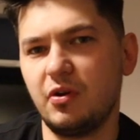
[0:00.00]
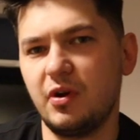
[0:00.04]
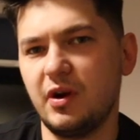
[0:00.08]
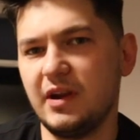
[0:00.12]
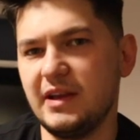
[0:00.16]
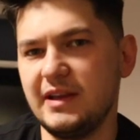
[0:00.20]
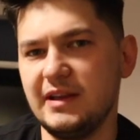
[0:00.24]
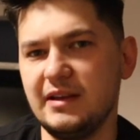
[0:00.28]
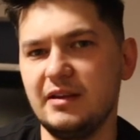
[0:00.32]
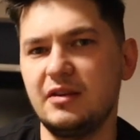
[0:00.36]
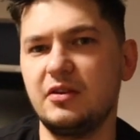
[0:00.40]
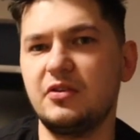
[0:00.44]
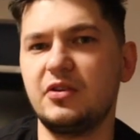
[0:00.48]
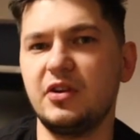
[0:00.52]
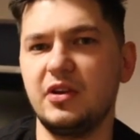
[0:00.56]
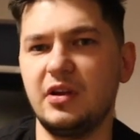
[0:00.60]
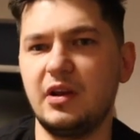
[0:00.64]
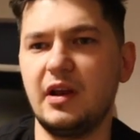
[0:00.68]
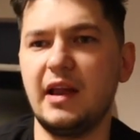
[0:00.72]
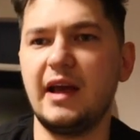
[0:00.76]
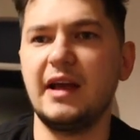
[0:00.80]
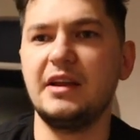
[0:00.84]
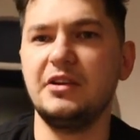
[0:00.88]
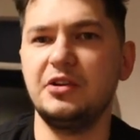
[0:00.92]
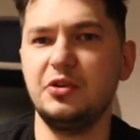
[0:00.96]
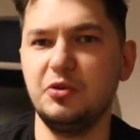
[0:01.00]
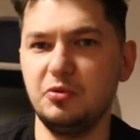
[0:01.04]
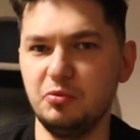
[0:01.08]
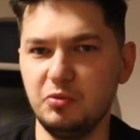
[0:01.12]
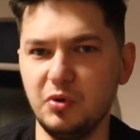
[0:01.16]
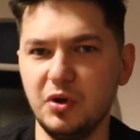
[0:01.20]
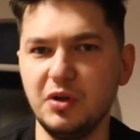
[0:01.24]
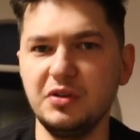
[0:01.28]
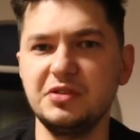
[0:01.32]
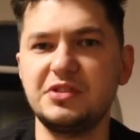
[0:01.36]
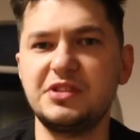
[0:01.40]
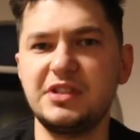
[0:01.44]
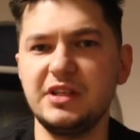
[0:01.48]
or a year down the line, you
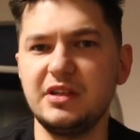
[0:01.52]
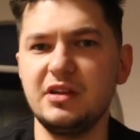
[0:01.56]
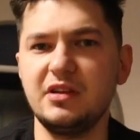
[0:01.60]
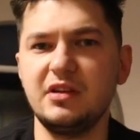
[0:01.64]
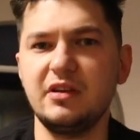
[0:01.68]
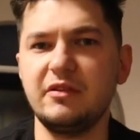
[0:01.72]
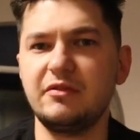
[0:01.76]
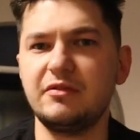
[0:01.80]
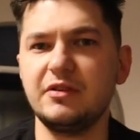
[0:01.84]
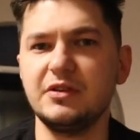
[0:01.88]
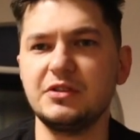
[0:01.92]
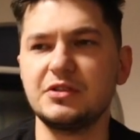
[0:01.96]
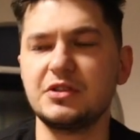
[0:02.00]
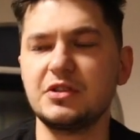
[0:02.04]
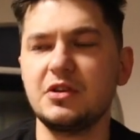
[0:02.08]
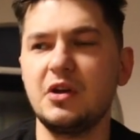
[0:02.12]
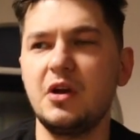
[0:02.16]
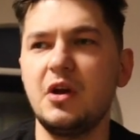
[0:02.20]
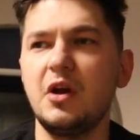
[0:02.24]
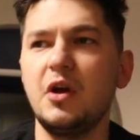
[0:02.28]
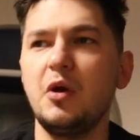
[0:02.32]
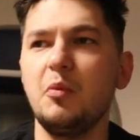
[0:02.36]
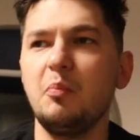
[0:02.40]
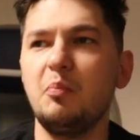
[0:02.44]
will see the difference.